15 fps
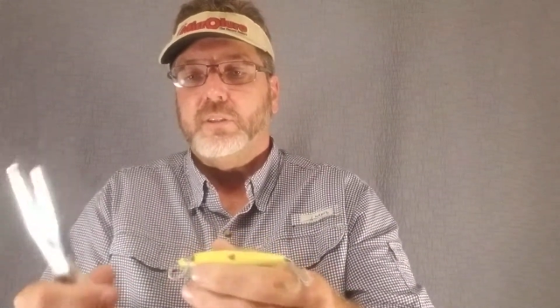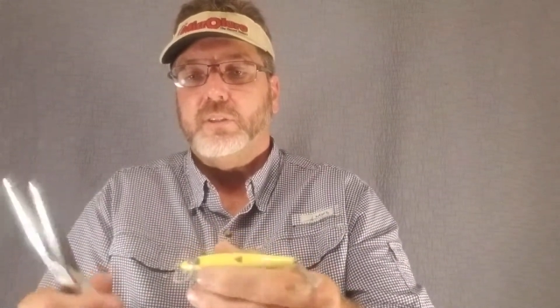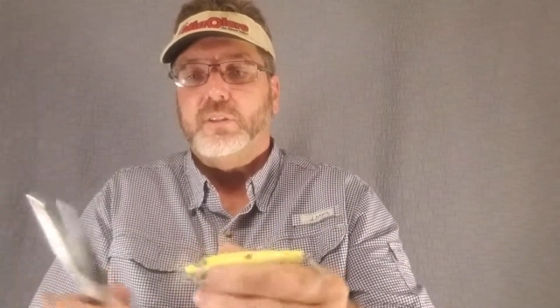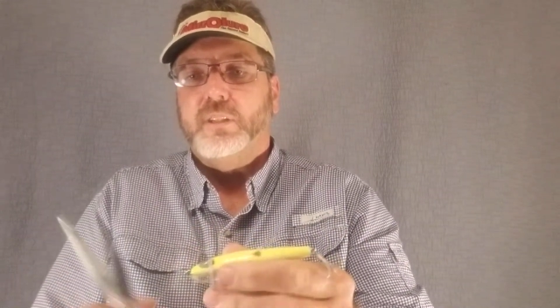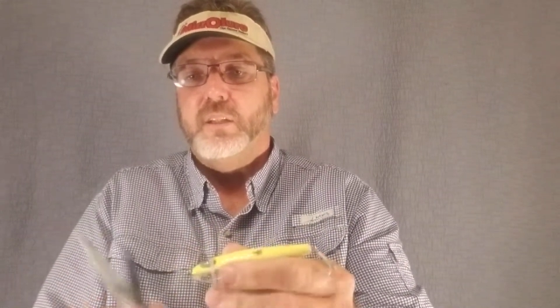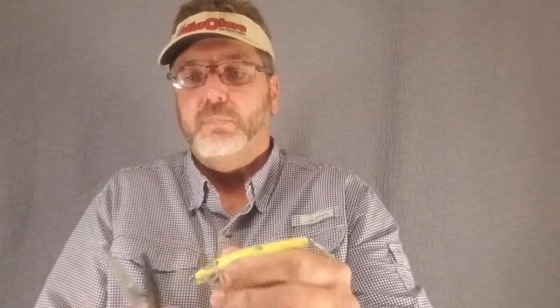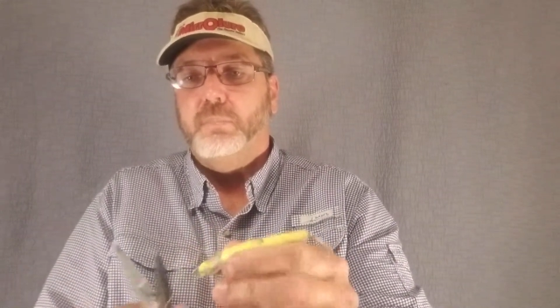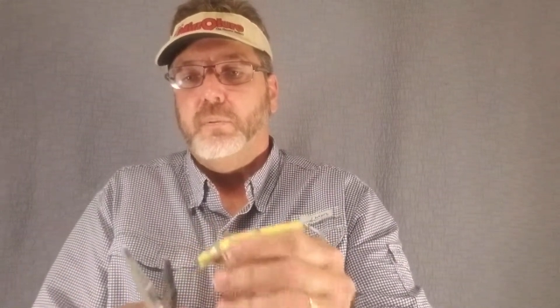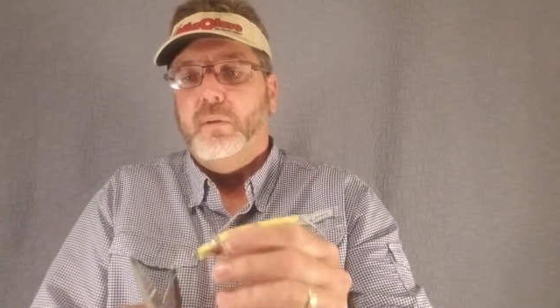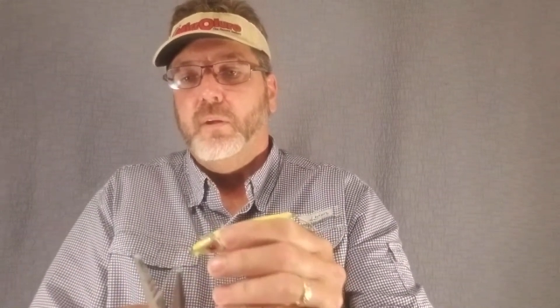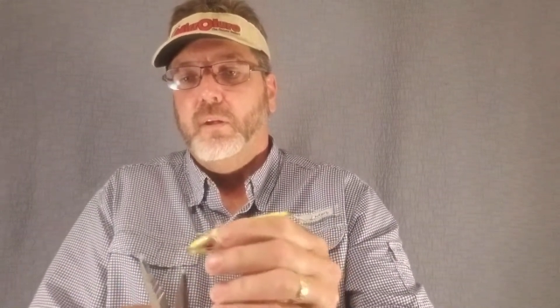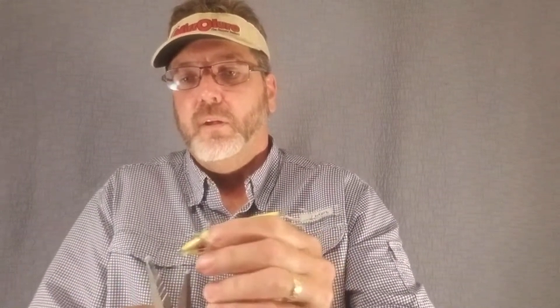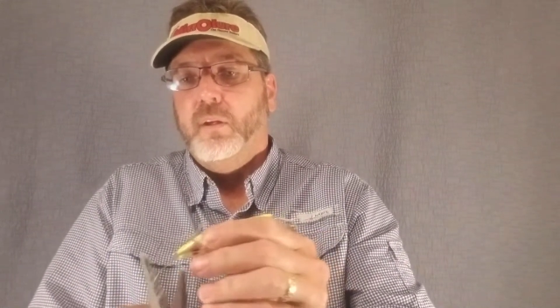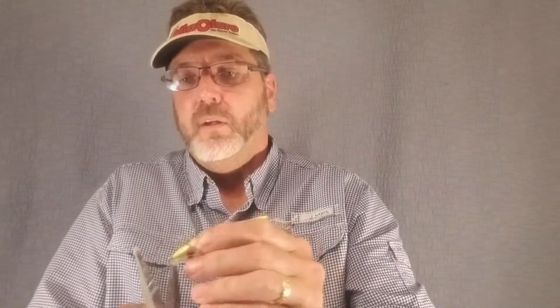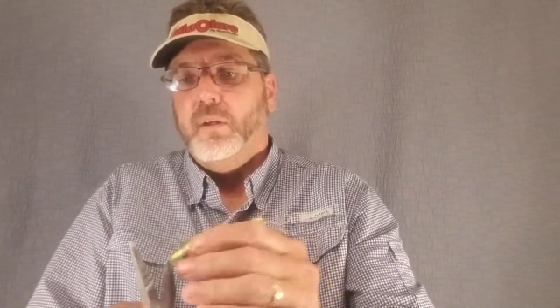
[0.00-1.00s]
to snip
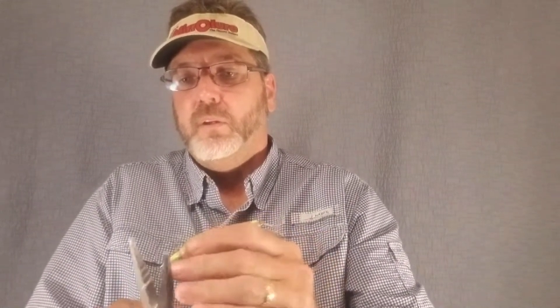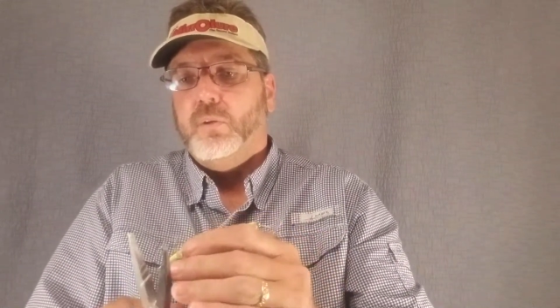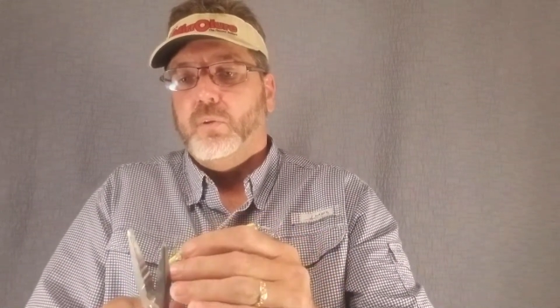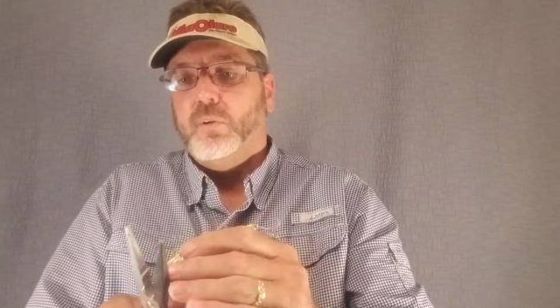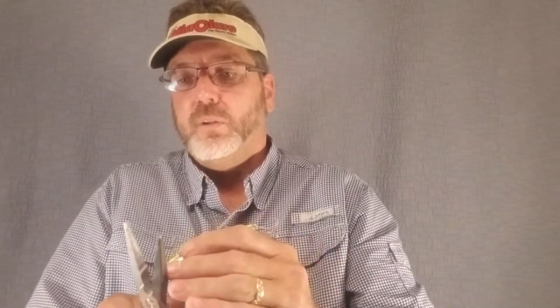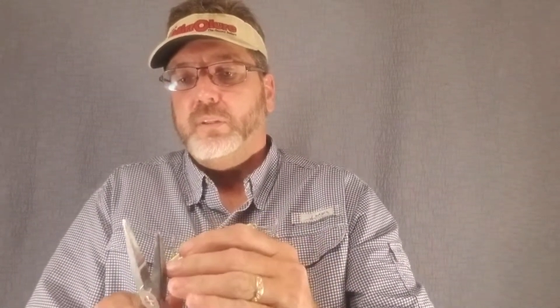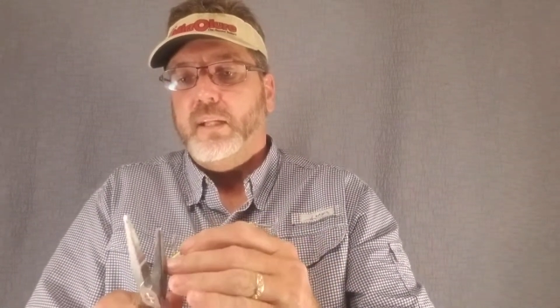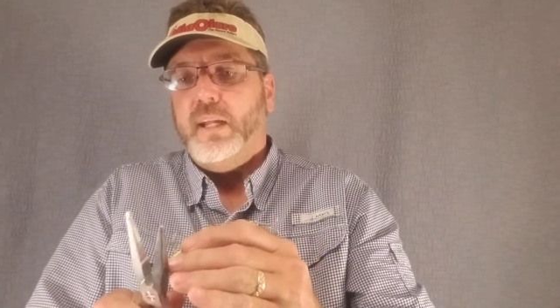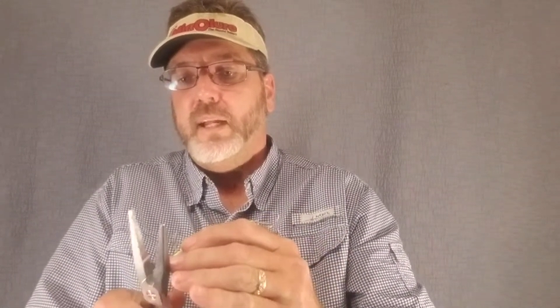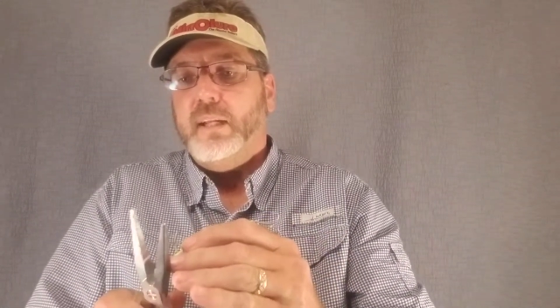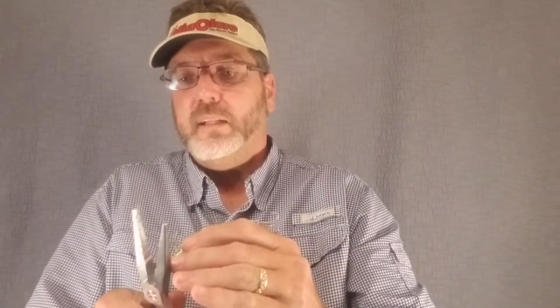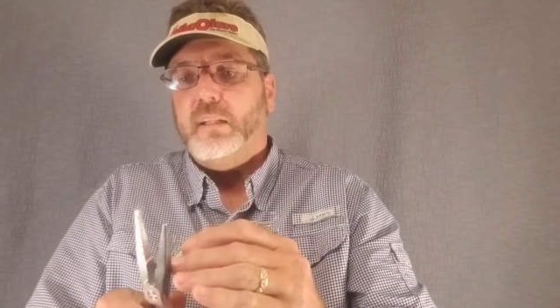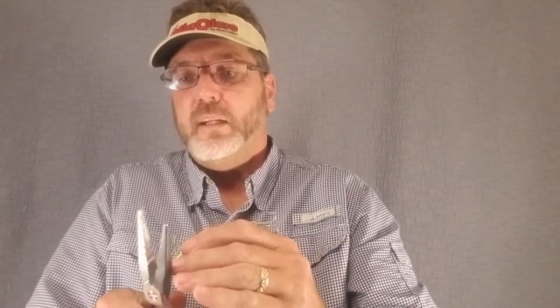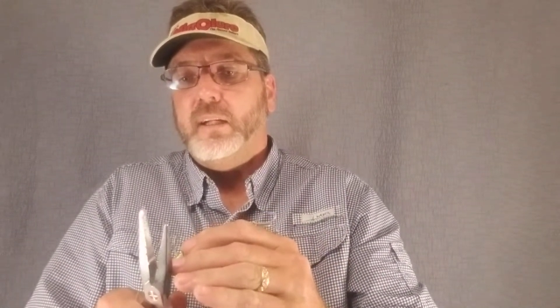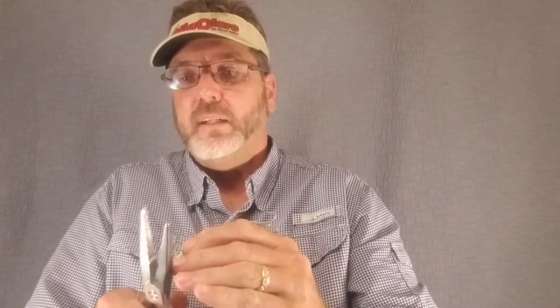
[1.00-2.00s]
your
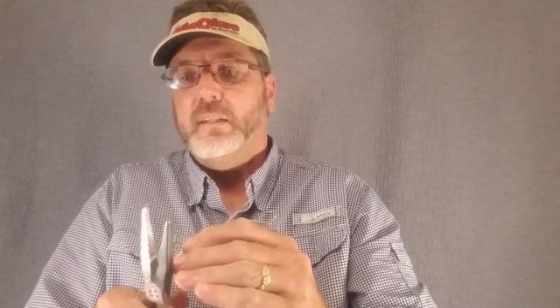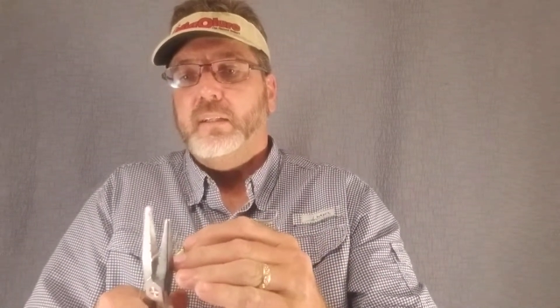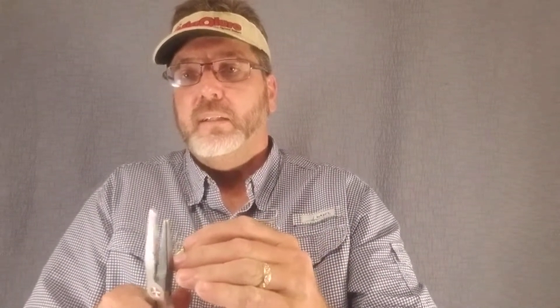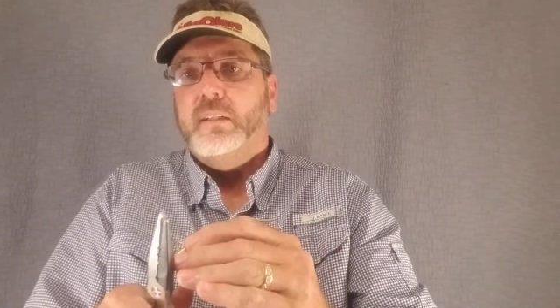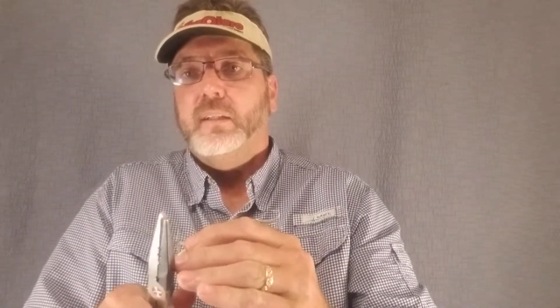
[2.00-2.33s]
tag line